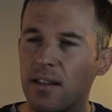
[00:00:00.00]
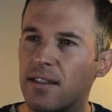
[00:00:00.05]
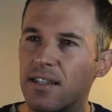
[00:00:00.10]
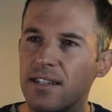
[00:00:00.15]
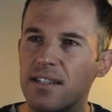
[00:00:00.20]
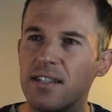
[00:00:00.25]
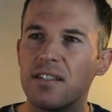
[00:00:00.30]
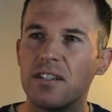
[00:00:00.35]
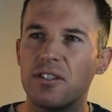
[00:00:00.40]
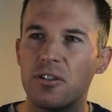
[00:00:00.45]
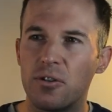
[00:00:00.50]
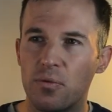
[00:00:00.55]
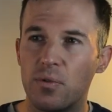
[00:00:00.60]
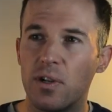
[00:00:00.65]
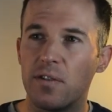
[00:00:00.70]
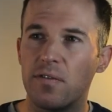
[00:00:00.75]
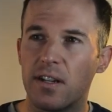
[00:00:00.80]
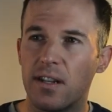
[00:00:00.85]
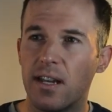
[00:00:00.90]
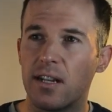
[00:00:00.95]
This is a
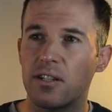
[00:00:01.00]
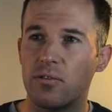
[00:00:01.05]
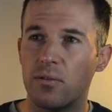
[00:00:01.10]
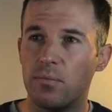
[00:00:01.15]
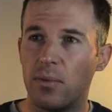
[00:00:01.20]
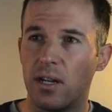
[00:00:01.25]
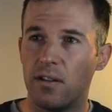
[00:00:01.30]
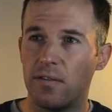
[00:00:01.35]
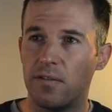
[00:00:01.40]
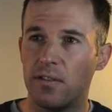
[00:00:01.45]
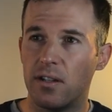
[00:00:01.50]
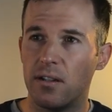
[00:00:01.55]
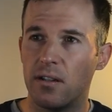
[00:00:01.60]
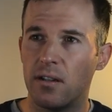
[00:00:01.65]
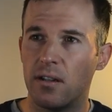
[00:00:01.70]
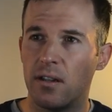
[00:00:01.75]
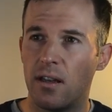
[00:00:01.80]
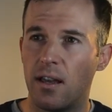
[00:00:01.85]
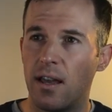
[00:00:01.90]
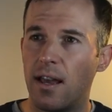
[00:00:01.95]
terrific extra benefit,
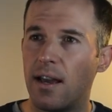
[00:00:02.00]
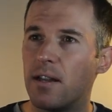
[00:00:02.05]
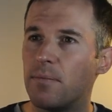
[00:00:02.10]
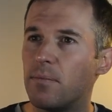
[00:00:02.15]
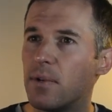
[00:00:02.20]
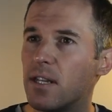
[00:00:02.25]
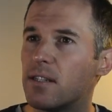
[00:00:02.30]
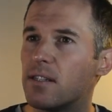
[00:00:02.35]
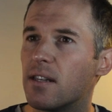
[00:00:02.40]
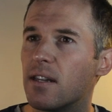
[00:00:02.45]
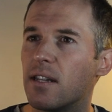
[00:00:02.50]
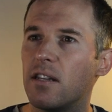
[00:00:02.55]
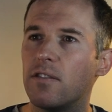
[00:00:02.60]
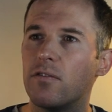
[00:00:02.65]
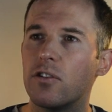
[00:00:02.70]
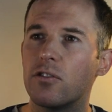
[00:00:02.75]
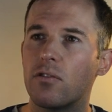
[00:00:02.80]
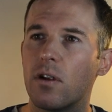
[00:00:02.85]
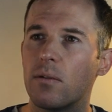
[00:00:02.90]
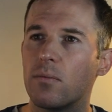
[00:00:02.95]
and it means that
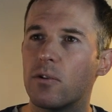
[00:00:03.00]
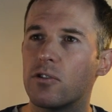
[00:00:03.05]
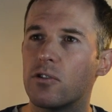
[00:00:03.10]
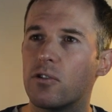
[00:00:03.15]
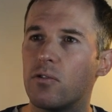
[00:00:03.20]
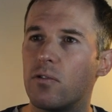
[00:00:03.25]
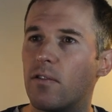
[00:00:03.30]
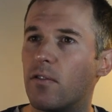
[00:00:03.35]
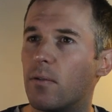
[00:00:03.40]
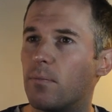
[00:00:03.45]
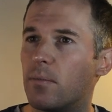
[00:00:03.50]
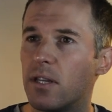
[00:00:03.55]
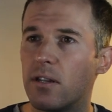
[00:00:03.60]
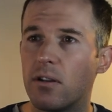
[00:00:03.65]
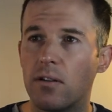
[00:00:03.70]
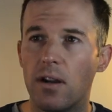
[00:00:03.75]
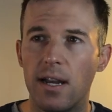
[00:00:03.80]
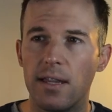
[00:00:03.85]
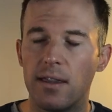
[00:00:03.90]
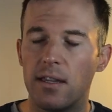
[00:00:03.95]
even drummers who have a
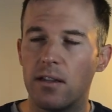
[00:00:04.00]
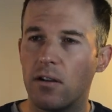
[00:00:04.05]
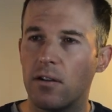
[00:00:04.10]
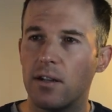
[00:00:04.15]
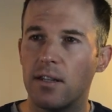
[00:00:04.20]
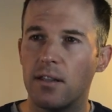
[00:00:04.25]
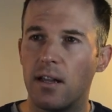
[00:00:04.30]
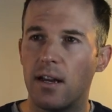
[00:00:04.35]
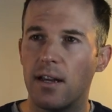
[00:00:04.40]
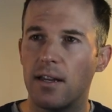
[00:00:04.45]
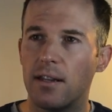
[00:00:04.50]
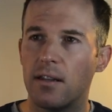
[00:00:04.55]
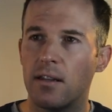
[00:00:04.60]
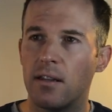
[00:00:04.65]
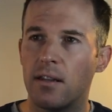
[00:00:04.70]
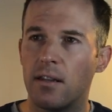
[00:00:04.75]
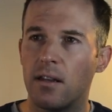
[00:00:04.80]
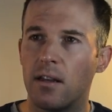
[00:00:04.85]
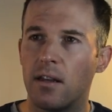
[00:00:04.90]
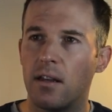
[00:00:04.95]
beater height they already like
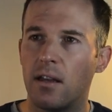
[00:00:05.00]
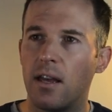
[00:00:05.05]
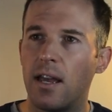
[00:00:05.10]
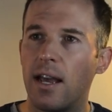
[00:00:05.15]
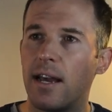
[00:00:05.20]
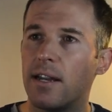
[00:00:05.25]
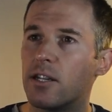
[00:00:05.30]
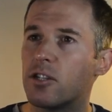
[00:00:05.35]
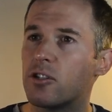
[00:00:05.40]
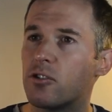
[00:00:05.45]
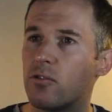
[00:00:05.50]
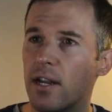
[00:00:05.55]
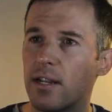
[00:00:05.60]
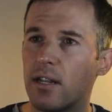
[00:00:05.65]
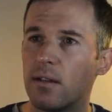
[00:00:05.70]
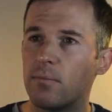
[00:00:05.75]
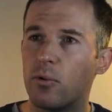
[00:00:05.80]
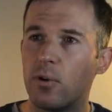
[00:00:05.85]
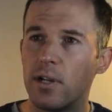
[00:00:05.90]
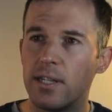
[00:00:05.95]
and a
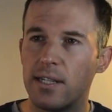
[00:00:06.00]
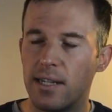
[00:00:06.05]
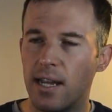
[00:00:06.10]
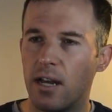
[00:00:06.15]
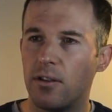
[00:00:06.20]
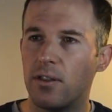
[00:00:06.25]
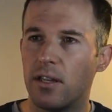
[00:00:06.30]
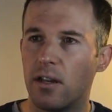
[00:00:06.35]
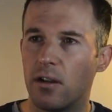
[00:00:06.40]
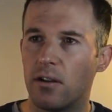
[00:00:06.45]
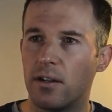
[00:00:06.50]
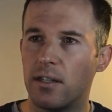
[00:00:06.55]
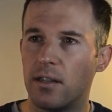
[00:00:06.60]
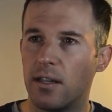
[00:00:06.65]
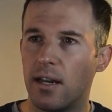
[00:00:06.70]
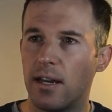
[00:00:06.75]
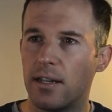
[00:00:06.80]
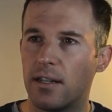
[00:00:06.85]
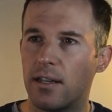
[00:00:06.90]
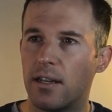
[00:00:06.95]
striking point sound they already
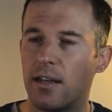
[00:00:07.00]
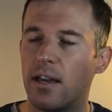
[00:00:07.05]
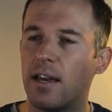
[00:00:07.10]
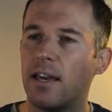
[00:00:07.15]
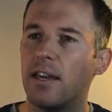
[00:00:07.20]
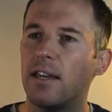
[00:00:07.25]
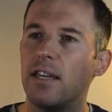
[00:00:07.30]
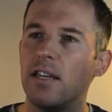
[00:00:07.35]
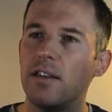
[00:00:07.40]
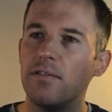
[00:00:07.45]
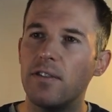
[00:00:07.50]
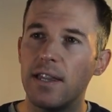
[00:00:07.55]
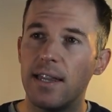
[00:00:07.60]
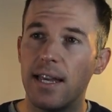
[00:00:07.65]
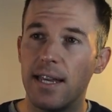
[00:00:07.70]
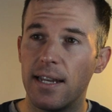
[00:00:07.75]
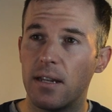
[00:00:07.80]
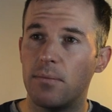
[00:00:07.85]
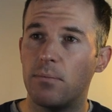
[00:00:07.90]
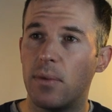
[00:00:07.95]
like, even
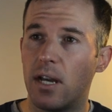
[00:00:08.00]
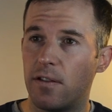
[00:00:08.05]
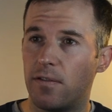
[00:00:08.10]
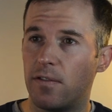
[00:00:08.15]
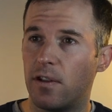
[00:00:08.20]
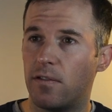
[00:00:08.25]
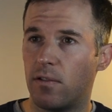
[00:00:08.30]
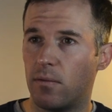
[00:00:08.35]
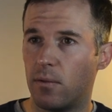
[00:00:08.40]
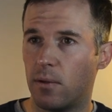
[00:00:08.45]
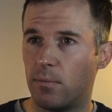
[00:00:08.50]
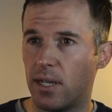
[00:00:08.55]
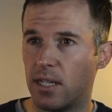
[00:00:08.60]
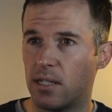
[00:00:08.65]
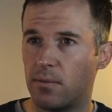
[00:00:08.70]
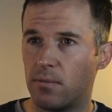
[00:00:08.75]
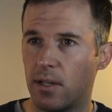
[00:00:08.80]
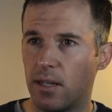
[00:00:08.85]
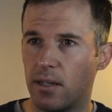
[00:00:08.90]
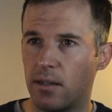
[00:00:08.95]
they can benefit from a
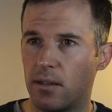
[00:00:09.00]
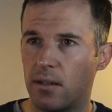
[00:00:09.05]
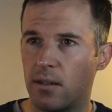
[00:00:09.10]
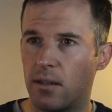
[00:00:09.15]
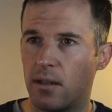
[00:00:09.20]
bass plate.